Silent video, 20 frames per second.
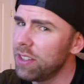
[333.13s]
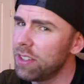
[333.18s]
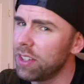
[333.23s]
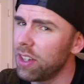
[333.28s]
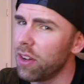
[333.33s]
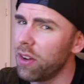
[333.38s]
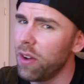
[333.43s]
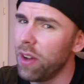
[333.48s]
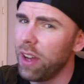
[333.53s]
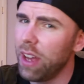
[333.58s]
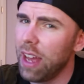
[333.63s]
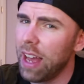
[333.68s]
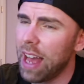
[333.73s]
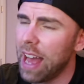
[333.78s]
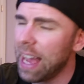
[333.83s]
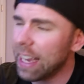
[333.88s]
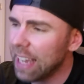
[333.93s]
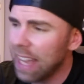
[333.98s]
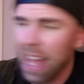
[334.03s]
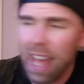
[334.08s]
So
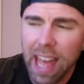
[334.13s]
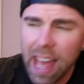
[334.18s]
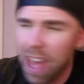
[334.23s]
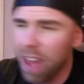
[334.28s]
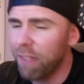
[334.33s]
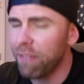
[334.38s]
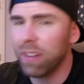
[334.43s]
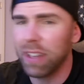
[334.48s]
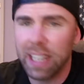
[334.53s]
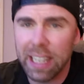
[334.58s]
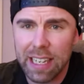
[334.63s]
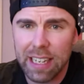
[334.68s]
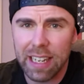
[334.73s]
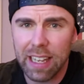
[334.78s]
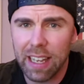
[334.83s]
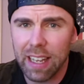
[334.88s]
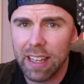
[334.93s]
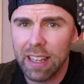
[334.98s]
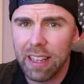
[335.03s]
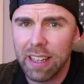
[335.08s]
I can't have
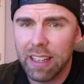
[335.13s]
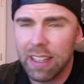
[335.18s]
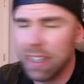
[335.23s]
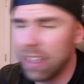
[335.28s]
Linda,